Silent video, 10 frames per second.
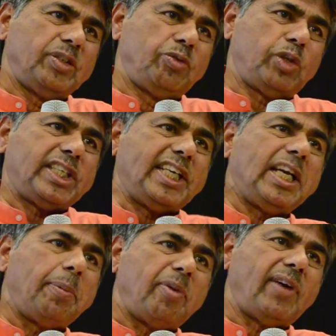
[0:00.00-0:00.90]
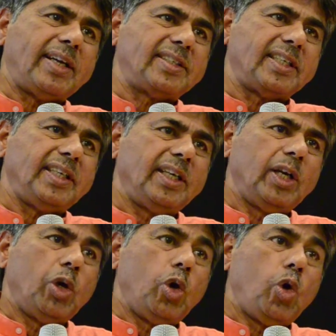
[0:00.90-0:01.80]
for setting up a factory,
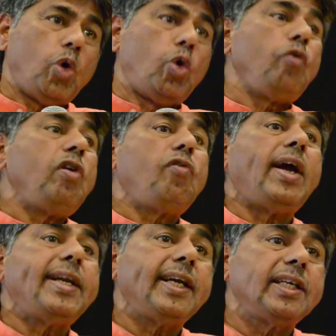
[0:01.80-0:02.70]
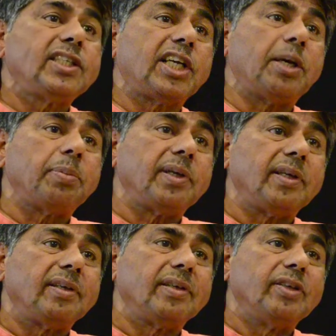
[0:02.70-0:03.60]
who will fight against the
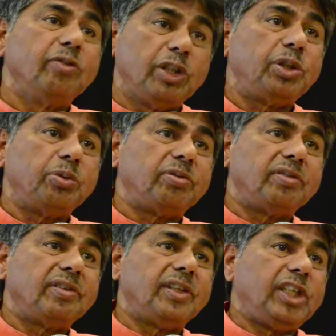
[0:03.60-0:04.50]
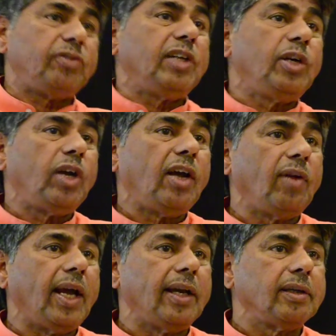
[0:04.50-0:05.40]
company with you if they don't have
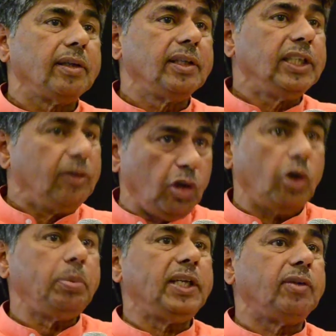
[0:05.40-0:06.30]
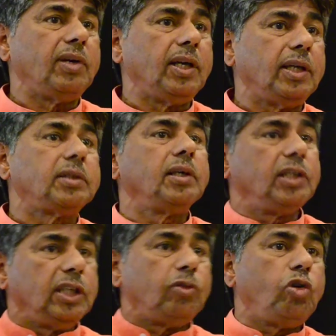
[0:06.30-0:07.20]
land? They will not be in the village,
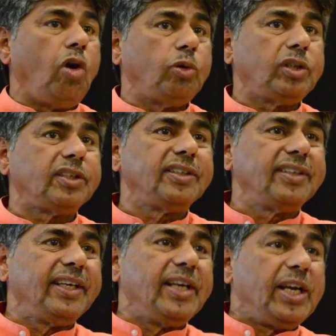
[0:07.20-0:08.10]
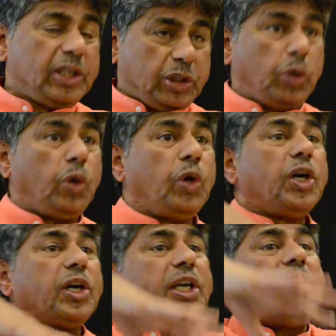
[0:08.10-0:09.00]
they will go out. So
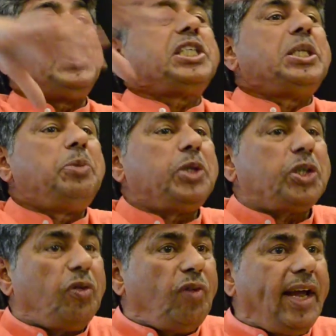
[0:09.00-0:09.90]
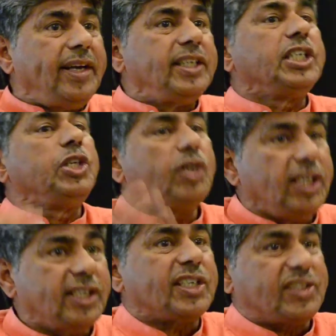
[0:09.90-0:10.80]
redistribution of land is in your
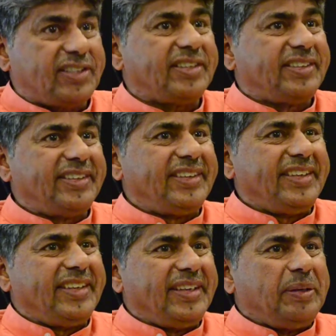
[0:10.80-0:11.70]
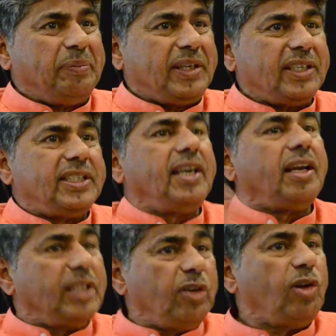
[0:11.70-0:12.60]
interest, because
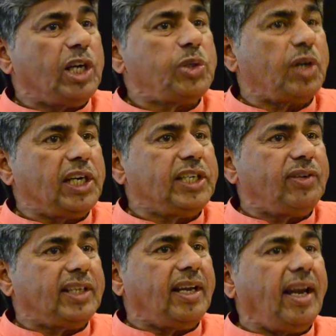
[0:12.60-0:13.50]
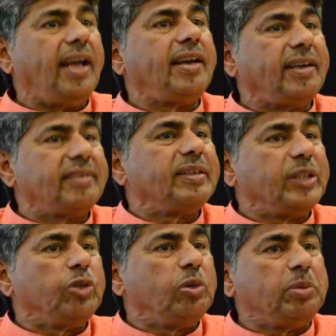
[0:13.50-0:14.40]
then they will also cultivate the land and
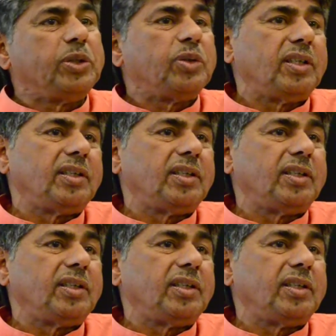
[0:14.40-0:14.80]
you will be together.